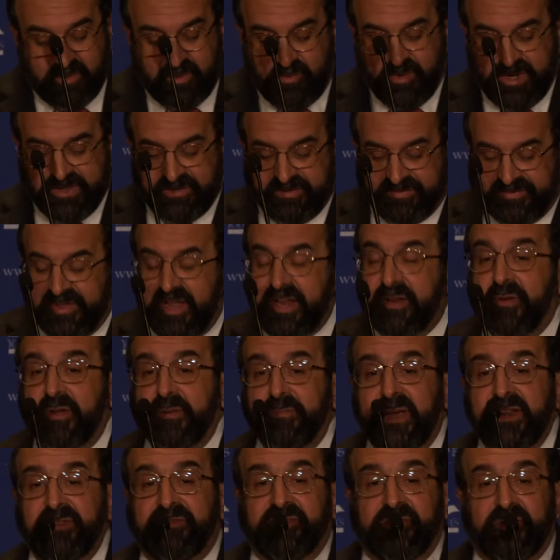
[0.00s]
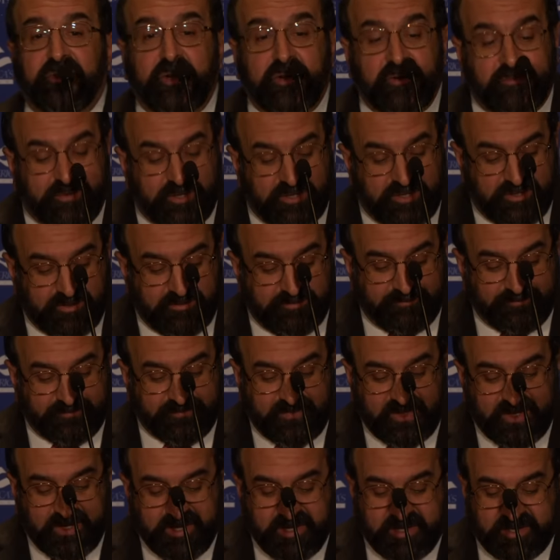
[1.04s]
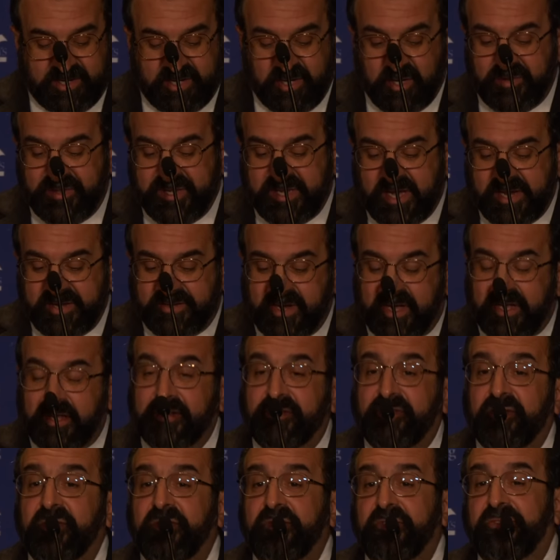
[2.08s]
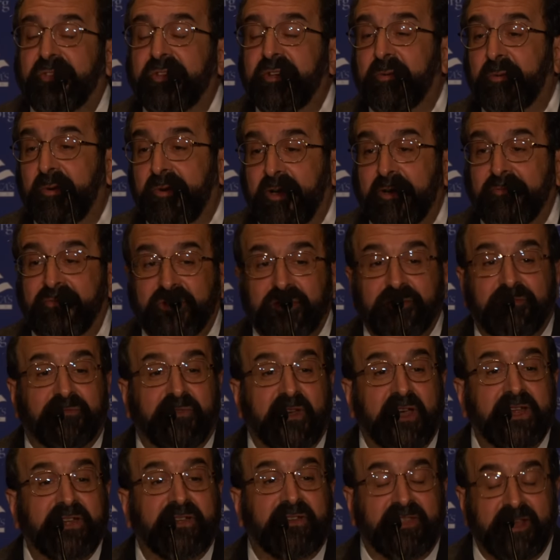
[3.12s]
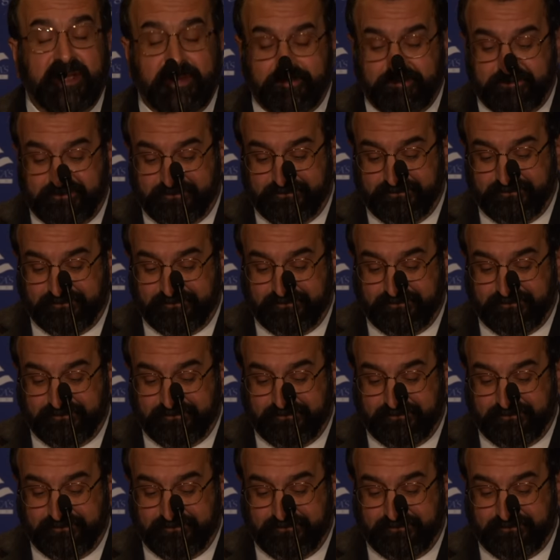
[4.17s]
When the sacred months are over, kill the idolaters wherever you find them.